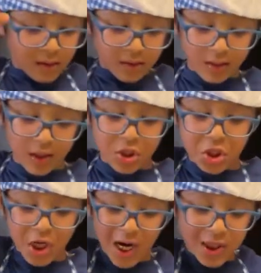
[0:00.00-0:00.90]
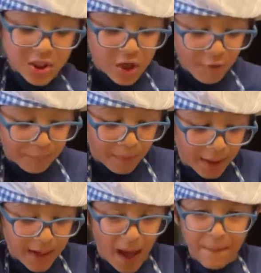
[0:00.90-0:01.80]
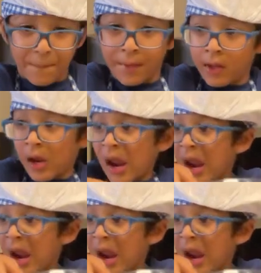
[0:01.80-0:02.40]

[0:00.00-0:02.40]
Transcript: The chunks of pineapple.